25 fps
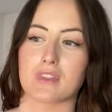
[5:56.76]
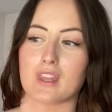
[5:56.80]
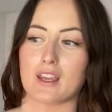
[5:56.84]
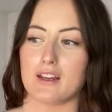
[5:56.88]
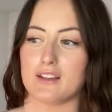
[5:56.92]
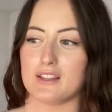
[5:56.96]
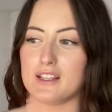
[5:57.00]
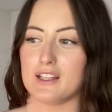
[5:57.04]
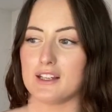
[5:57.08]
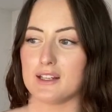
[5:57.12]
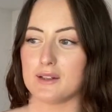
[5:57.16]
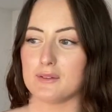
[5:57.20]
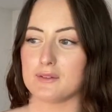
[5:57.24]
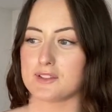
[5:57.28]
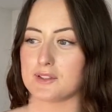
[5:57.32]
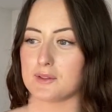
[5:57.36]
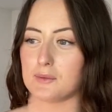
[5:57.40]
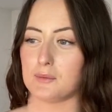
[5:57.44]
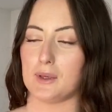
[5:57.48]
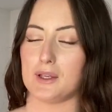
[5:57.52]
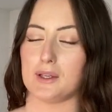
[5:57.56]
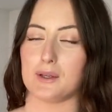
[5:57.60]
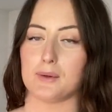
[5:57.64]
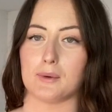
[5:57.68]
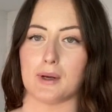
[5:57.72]
I think it was a
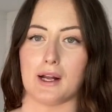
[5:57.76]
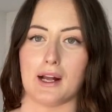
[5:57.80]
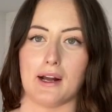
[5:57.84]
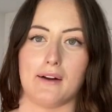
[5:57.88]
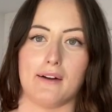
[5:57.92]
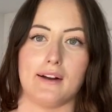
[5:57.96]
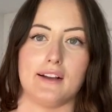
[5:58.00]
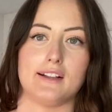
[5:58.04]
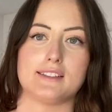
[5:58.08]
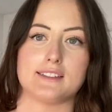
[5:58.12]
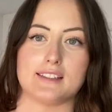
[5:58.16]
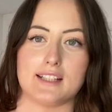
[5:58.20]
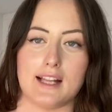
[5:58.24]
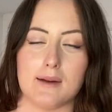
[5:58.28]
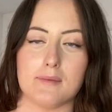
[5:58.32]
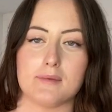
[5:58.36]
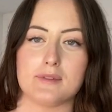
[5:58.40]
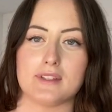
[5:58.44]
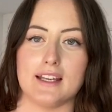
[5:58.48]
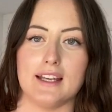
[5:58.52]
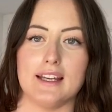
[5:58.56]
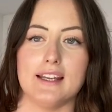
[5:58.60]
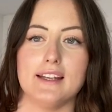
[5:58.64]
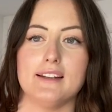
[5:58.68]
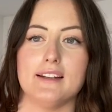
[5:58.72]
week where I
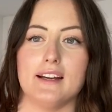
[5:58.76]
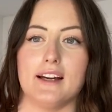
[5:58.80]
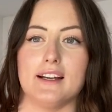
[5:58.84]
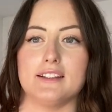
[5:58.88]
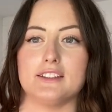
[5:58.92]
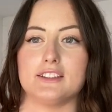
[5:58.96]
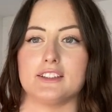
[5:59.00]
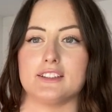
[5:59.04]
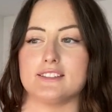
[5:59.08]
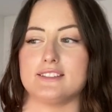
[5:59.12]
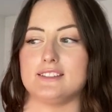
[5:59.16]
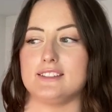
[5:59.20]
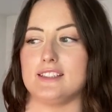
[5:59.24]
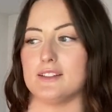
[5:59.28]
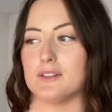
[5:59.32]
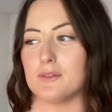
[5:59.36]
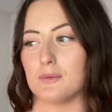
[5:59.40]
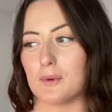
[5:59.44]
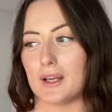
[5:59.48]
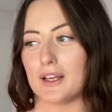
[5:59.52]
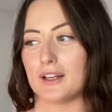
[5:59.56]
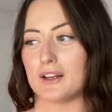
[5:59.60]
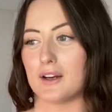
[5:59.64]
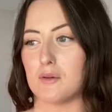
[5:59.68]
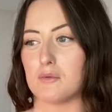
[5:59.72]
slept in and just didn't
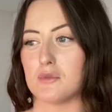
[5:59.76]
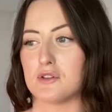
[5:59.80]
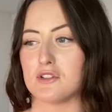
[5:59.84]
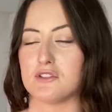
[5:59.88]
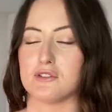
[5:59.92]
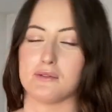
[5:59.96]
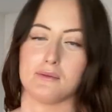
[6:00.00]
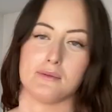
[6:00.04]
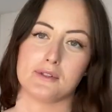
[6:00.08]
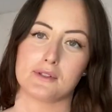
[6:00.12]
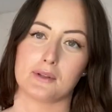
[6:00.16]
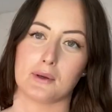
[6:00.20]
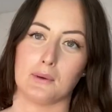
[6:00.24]
wake up when she was